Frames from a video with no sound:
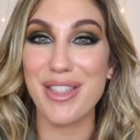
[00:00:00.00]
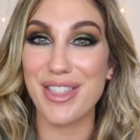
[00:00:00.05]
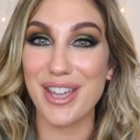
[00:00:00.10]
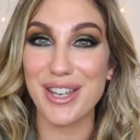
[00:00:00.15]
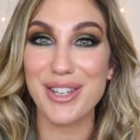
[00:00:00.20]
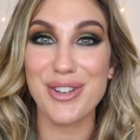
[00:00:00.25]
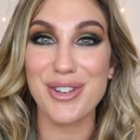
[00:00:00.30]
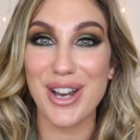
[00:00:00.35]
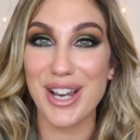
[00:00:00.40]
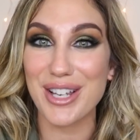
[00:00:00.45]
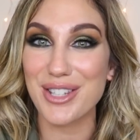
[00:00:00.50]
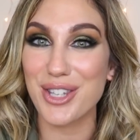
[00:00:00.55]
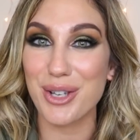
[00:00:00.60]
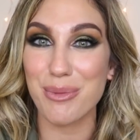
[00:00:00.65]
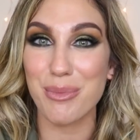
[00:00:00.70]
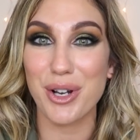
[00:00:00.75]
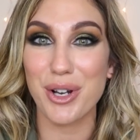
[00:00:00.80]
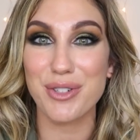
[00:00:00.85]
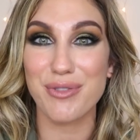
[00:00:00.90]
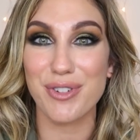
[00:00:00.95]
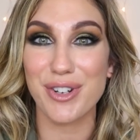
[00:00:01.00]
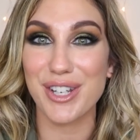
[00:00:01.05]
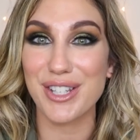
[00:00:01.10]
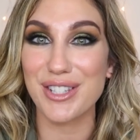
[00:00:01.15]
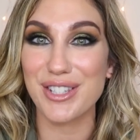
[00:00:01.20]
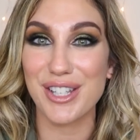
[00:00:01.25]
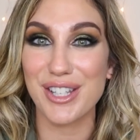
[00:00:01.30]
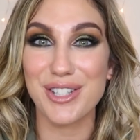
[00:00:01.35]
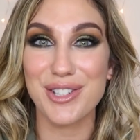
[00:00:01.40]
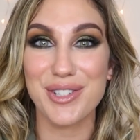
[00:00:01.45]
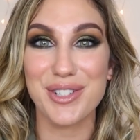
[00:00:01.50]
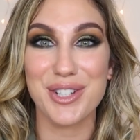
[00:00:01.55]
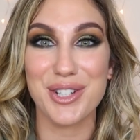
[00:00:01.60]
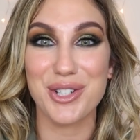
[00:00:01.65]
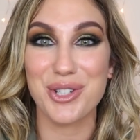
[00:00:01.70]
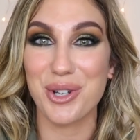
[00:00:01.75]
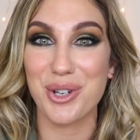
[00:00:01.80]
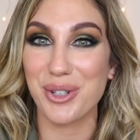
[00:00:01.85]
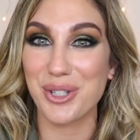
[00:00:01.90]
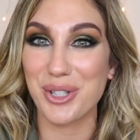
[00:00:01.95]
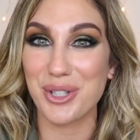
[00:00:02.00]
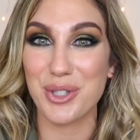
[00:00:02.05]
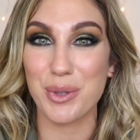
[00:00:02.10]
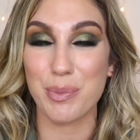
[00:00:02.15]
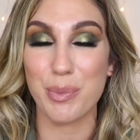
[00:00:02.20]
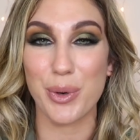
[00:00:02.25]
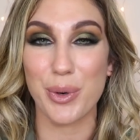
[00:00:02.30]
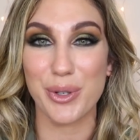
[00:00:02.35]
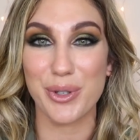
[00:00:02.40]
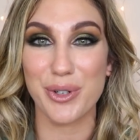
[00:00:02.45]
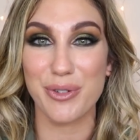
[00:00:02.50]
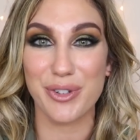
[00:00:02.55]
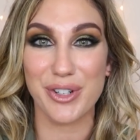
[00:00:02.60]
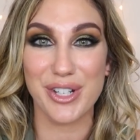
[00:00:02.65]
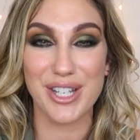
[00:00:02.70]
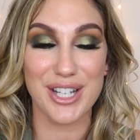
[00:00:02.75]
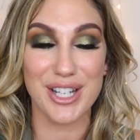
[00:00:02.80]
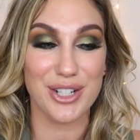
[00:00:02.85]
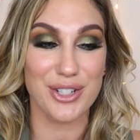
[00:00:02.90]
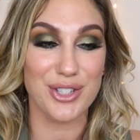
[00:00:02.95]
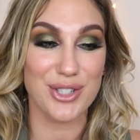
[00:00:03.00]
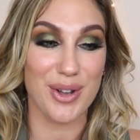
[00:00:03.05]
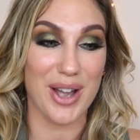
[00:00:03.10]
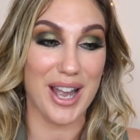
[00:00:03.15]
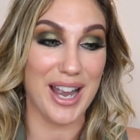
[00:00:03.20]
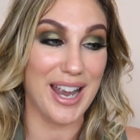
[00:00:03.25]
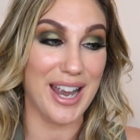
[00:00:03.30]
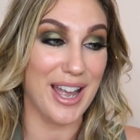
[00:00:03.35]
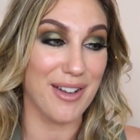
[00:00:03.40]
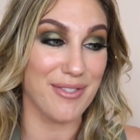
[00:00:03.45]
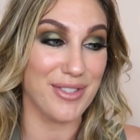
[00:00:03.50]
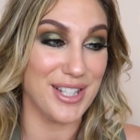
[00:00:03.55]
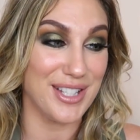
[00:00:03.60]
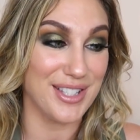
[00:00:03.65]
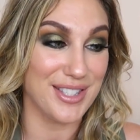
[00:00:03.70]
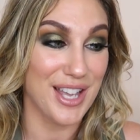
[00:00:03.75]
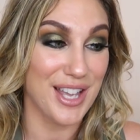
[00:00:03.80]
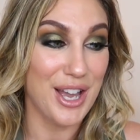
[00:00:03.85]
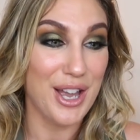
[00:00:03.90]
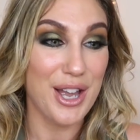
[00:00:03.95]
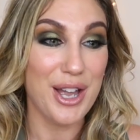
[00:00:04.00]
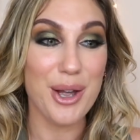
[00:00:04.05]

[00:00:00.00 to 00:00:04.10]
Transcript: Thank you guys so much for continuing to show your support over here so I have these